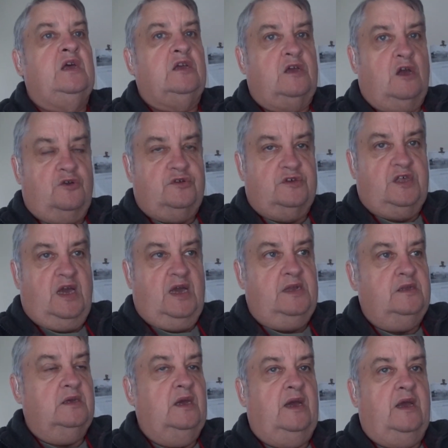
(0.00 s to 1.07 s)
Go to
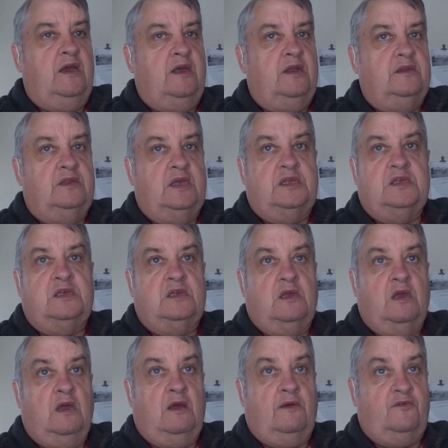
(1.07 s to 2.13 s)
that, and that's
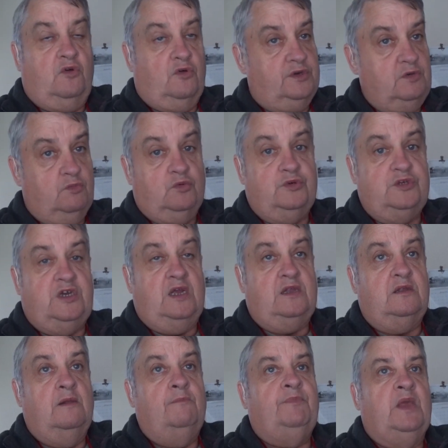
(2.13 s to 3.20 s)
of course
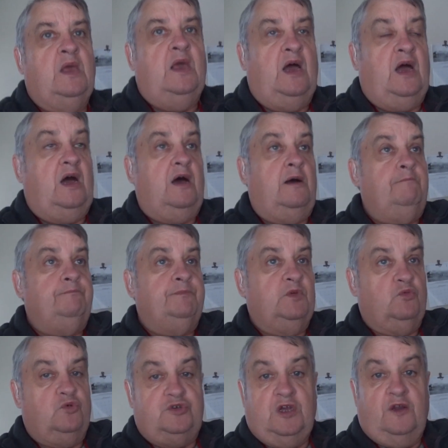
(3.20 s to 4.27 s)
Woolshed
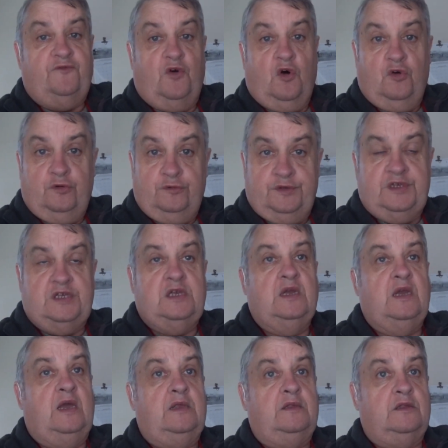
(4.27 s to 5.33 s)
Falls
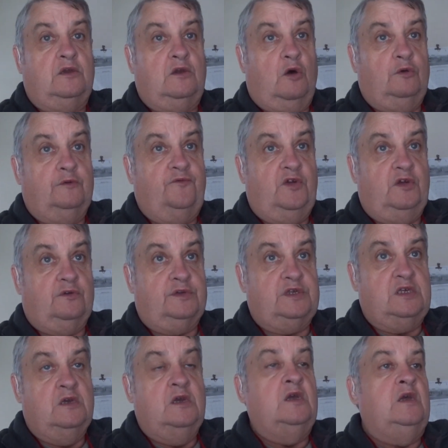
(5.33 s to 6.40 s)
and the gold
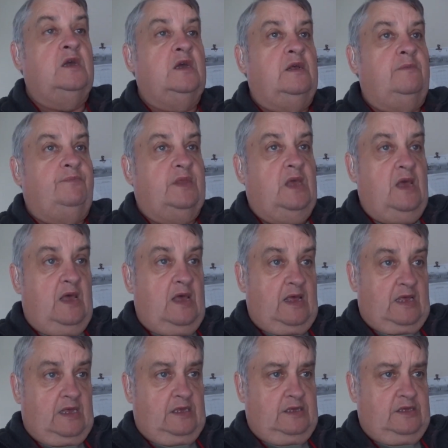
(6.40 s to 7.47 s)
fields.
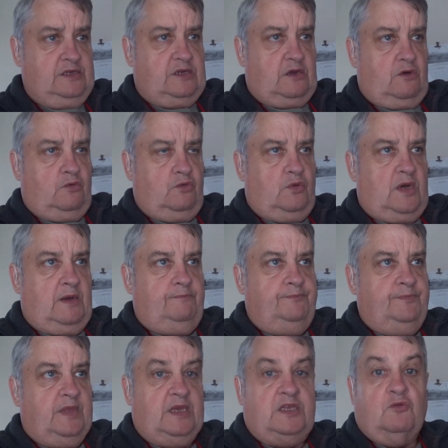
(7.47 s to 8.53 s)
So
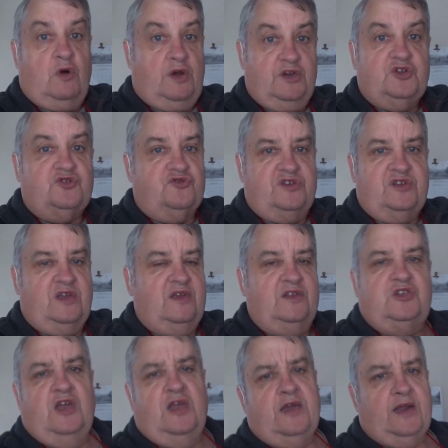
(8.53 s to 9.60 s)
that's quite interesting.
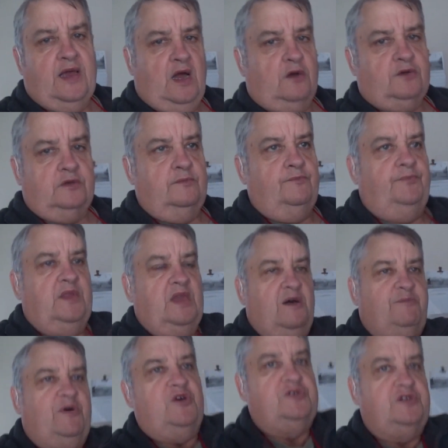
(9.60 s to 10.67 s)
Check it out. I
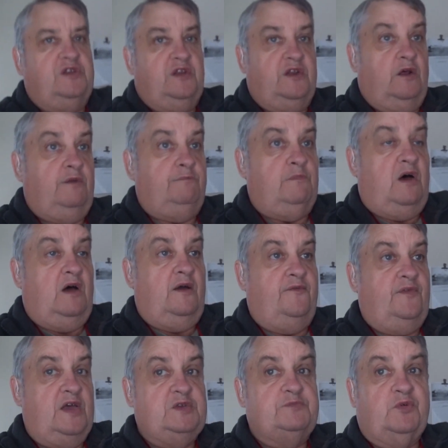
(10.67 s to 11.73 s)
posted it on my
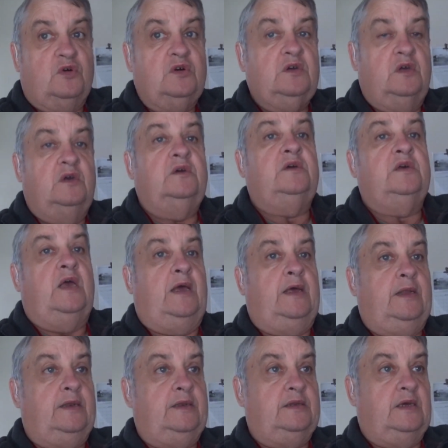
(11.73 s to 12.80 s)
Facebook,
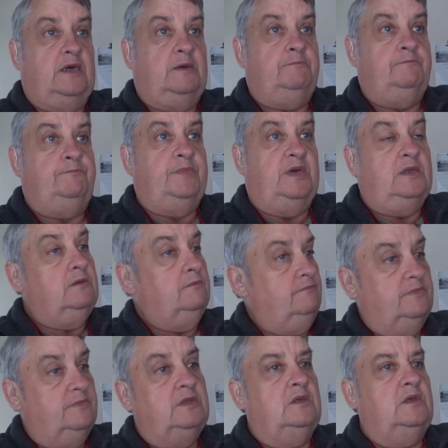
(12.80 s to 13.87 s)
and but
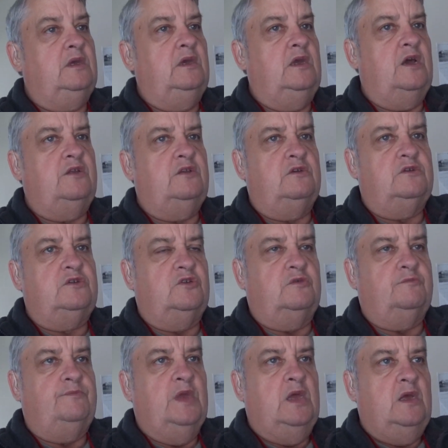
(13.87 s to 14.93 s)
you can go to
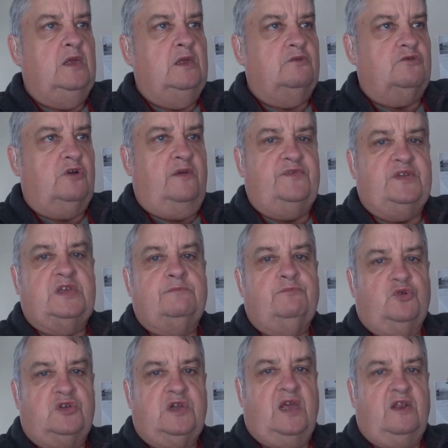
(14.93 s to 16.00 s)
YouTube, Trev's
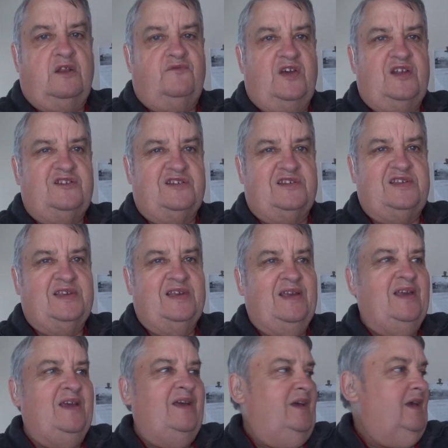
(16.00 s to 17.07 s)
Bushland Adventures.
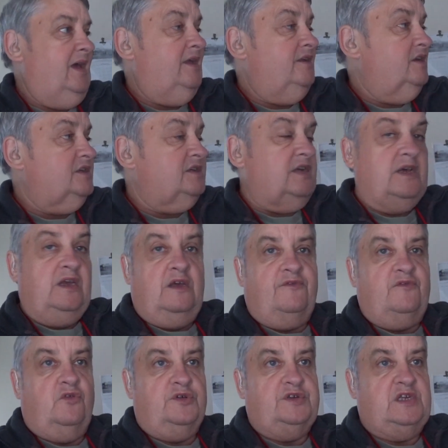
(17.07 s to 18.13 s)
And yesterday,
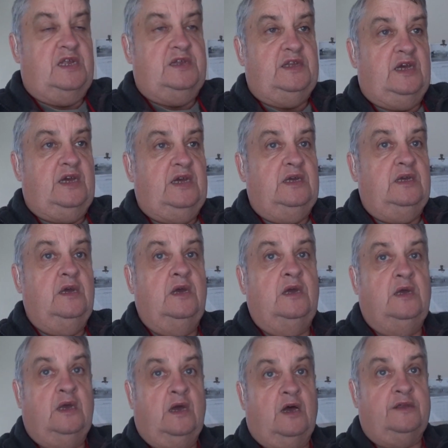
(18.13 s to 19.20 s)
of course, Sunday,
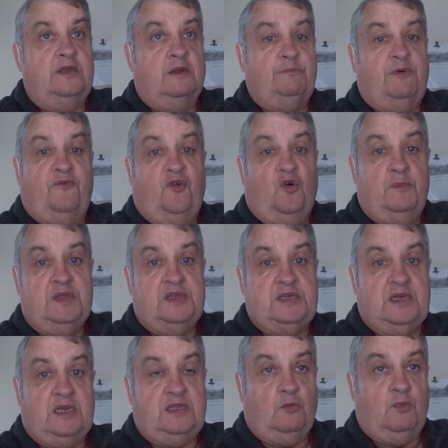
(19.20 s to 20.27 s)
I did a
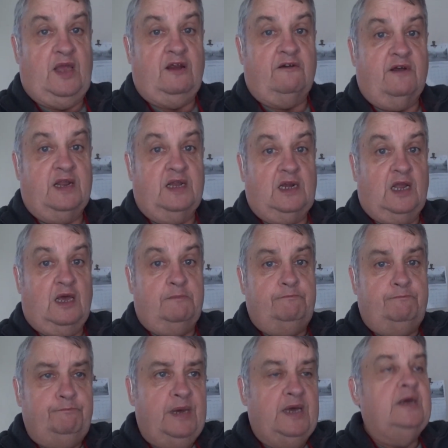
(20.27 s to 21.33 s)
performance at the Wangaratta
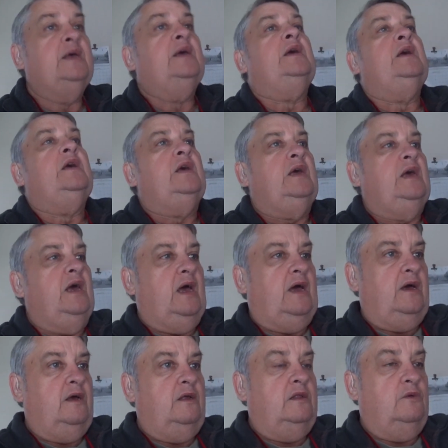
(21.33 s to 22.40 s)
Club.
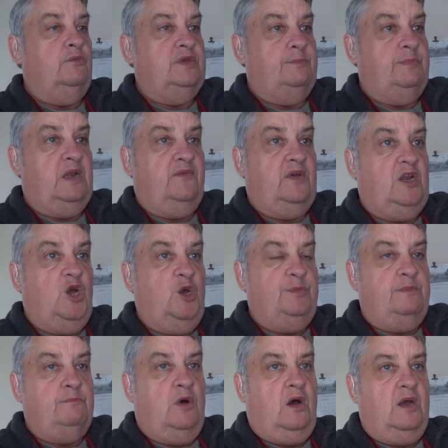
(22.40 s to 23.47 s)
It was a bit of an
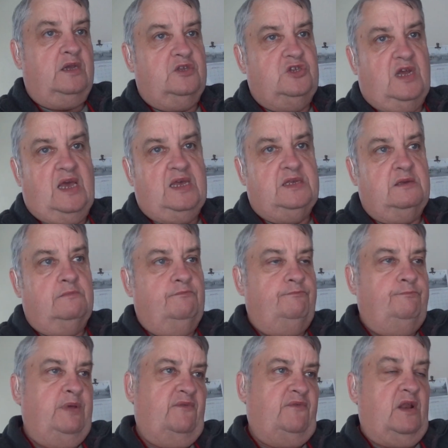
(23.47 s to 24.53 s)
open mic jazz,
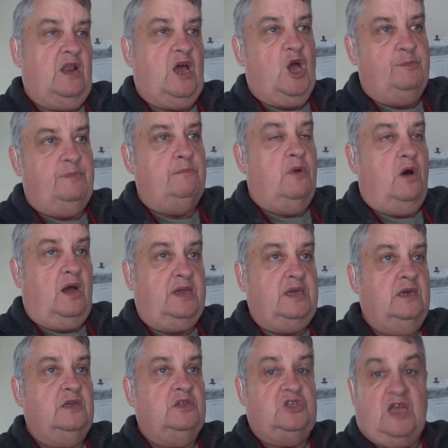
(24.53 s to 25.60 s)
bit of an open mic
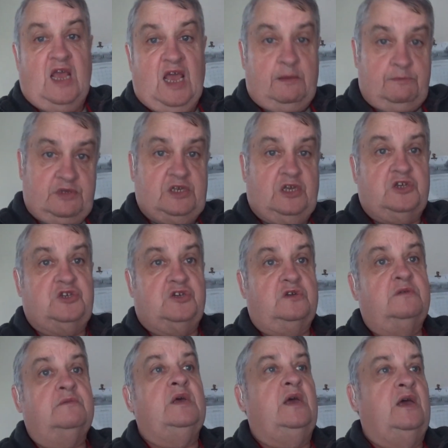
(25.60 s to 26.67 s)
jam
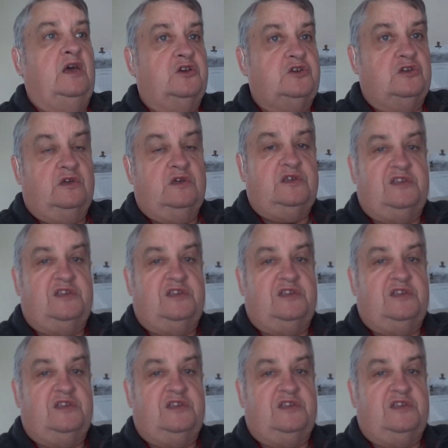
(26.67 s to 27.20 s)
session, actually.